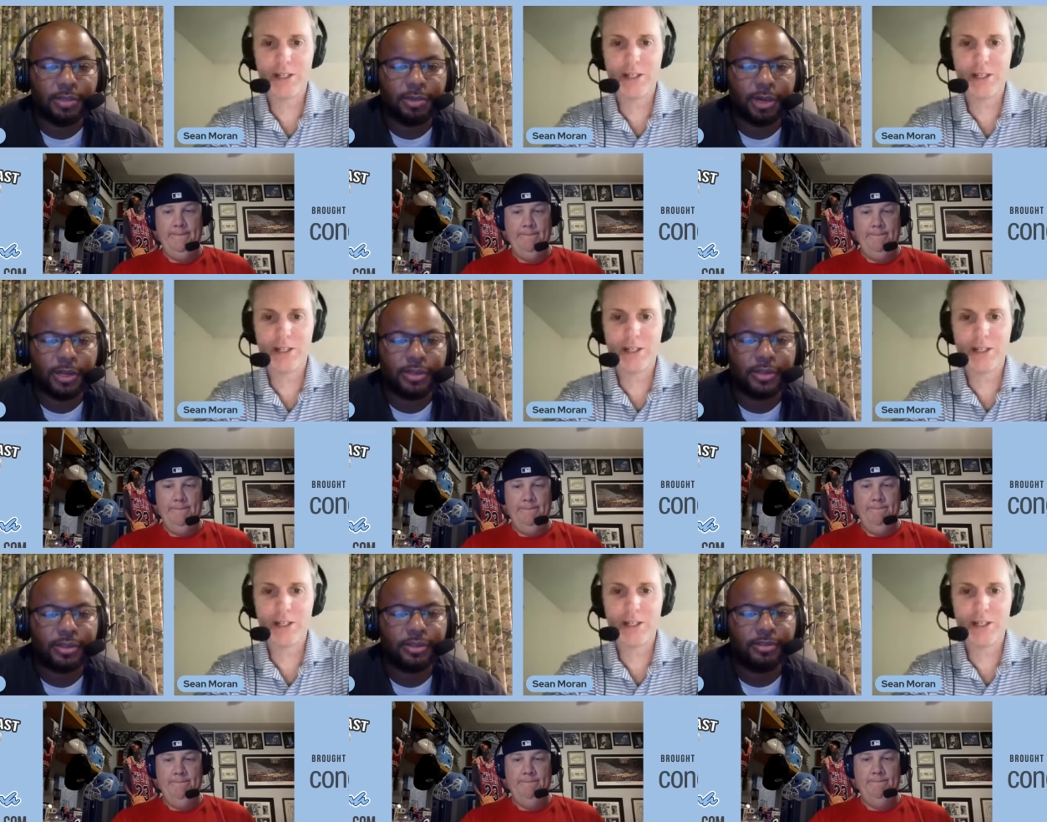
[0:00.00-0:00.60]

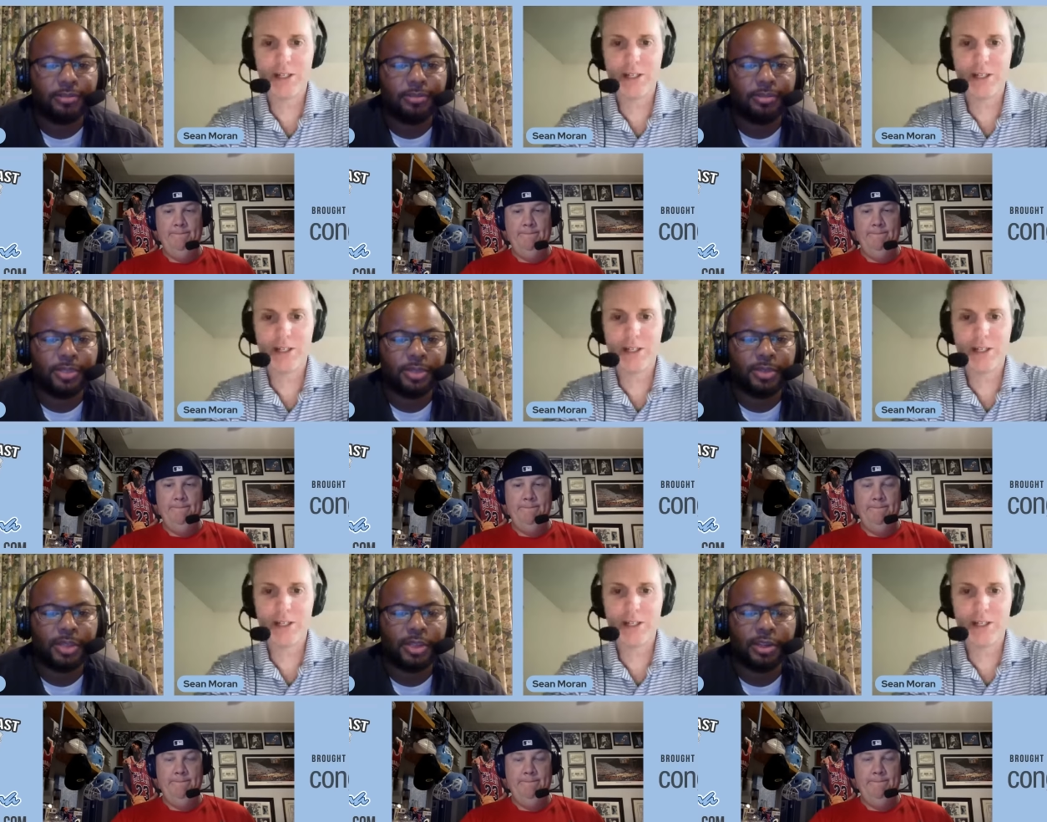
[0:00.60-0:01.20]
Speaker 1: wants
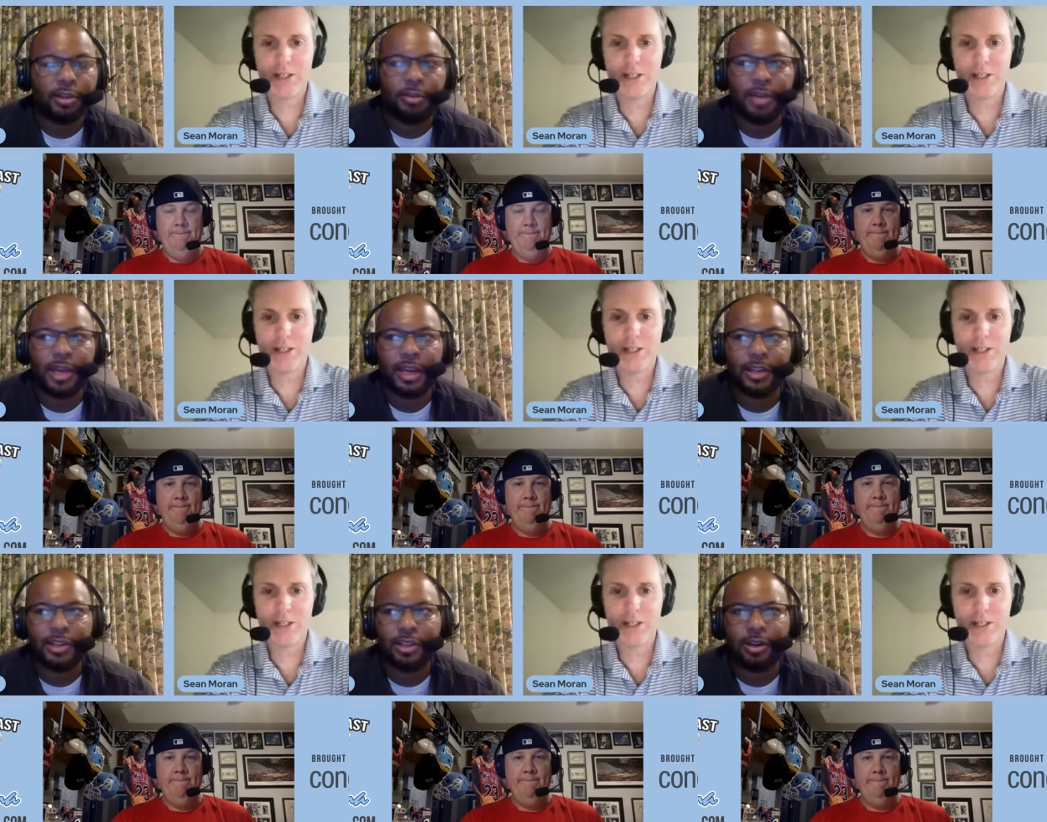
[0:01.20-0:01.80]
some of that to come
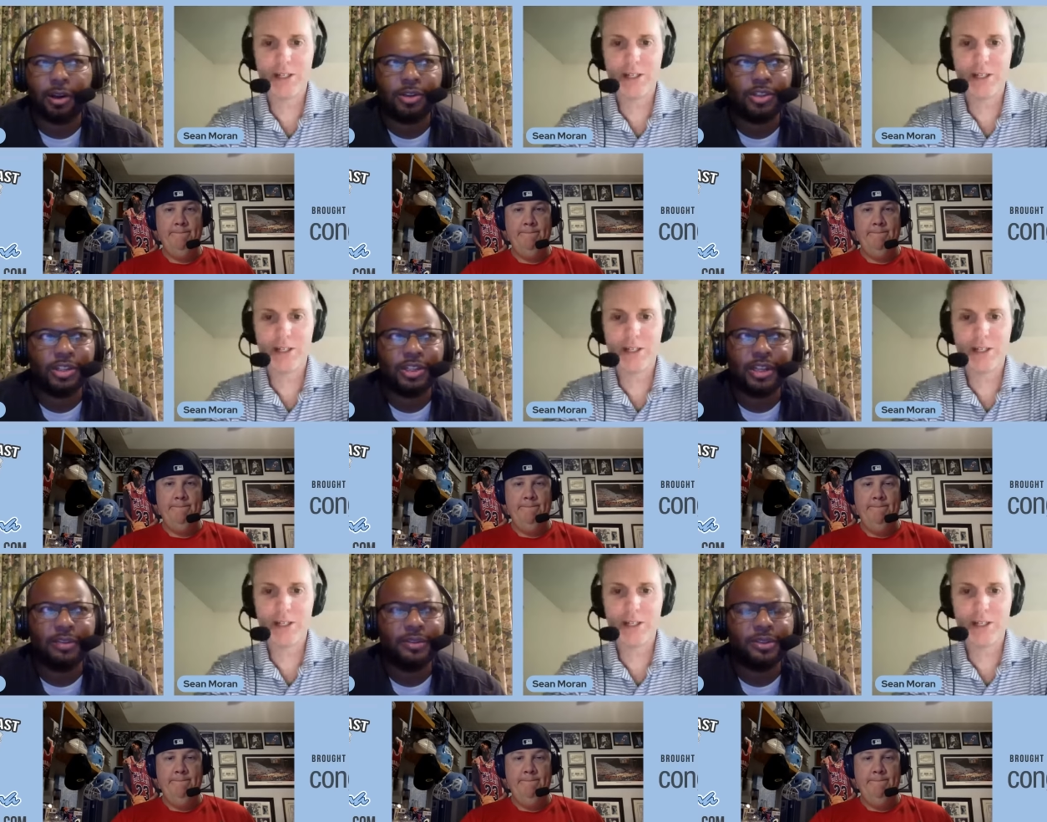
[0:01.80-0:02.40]
back. I think
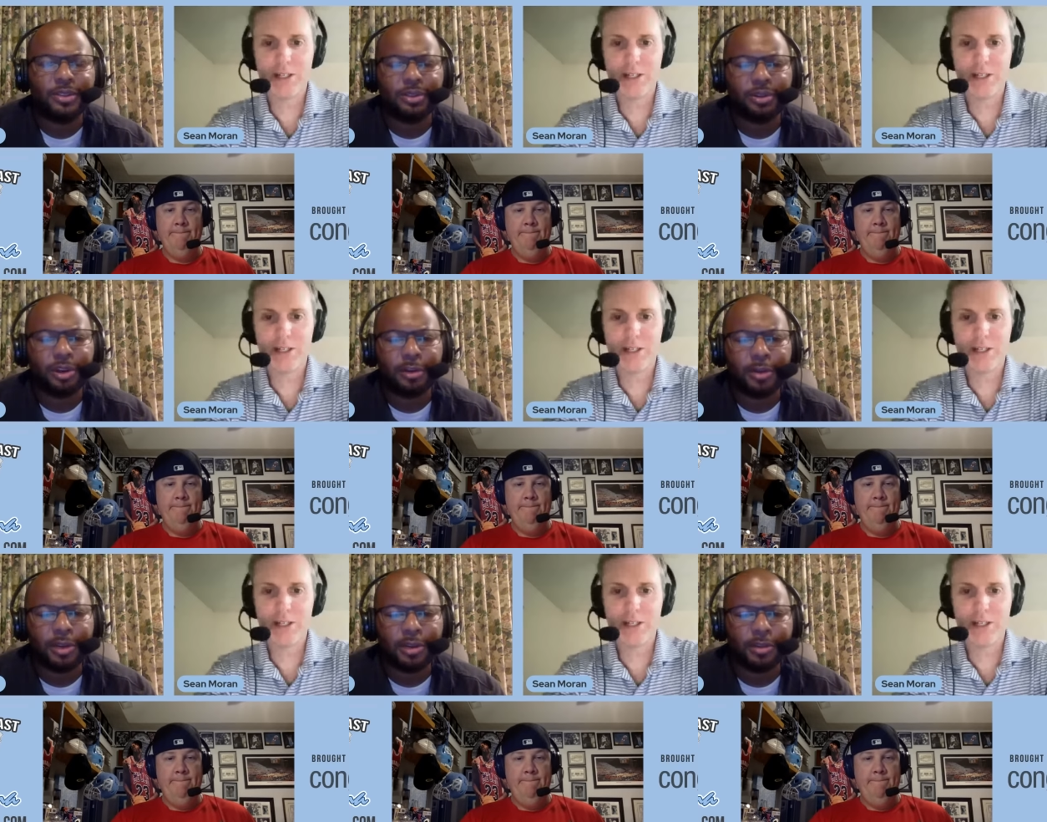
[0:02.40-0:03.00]
RJ Davis or
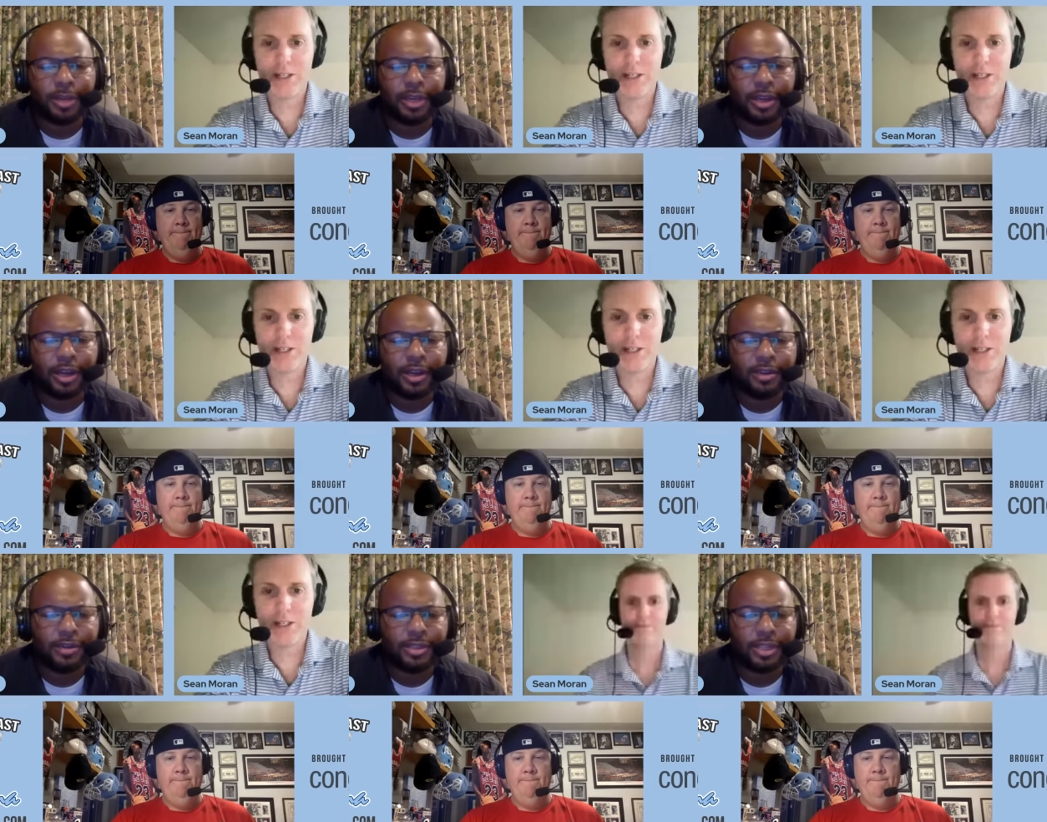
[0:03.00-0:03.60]
Armando
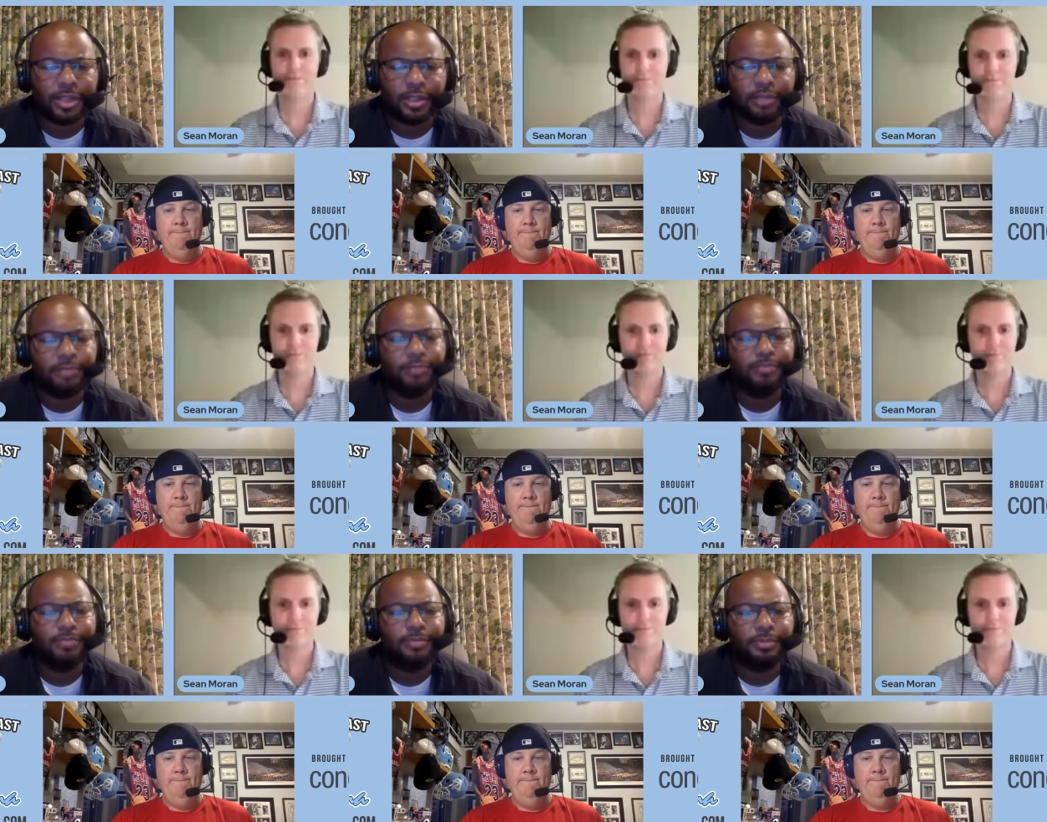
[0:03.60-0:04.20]
Bacot said it.
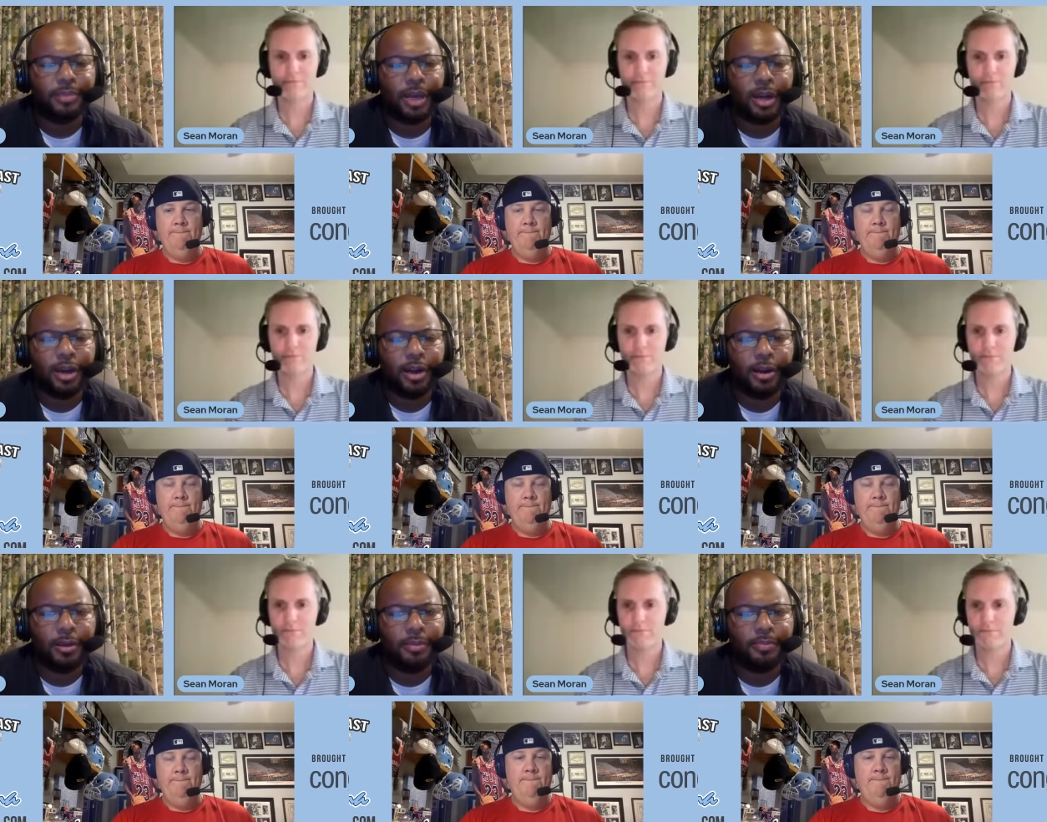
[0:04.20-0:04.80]

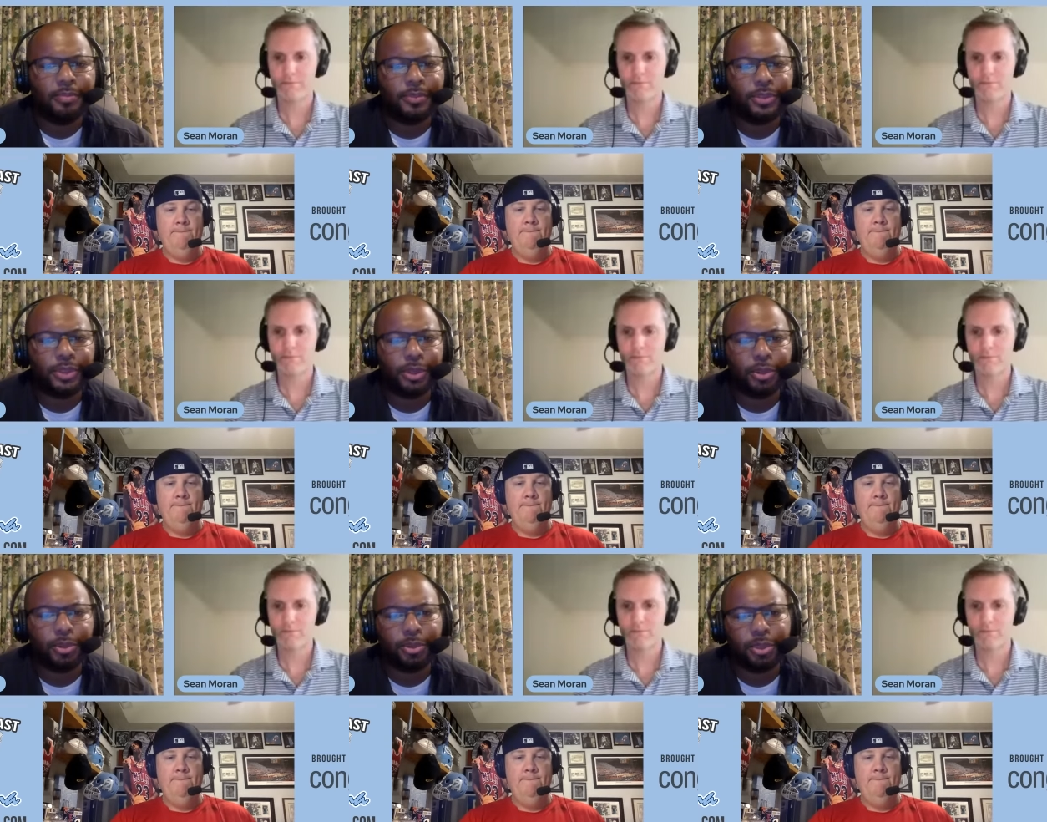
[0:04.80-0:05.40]

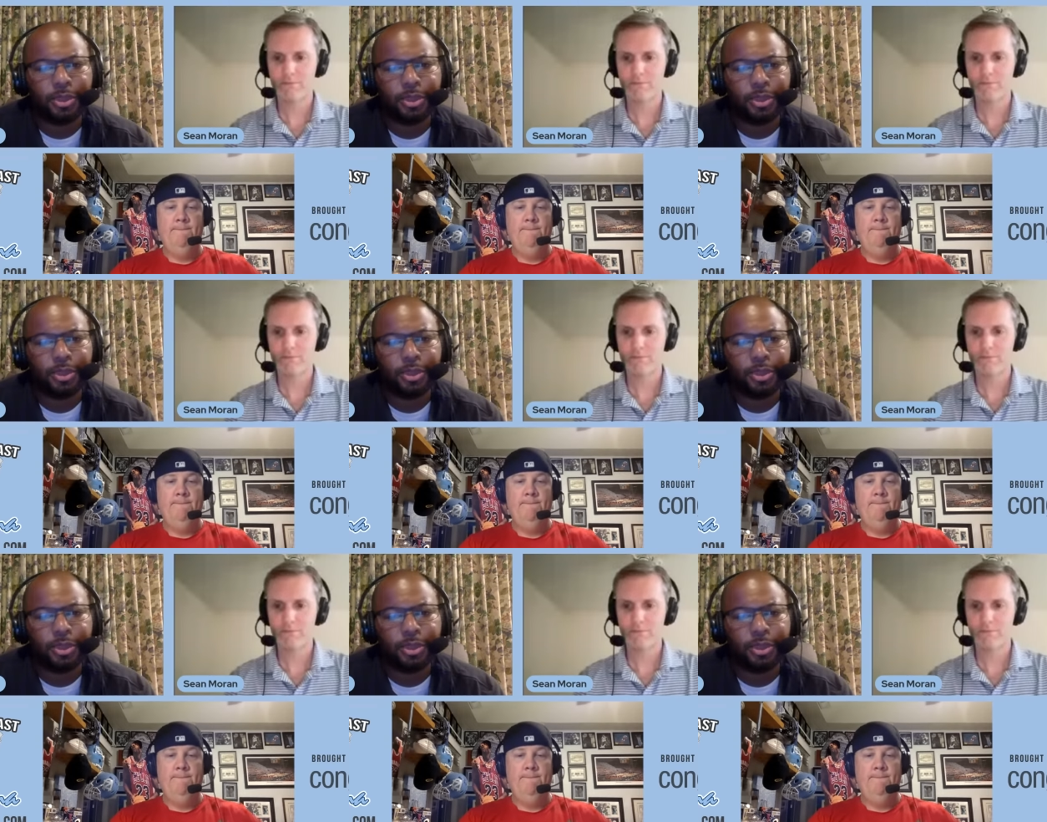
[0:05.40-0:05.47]
There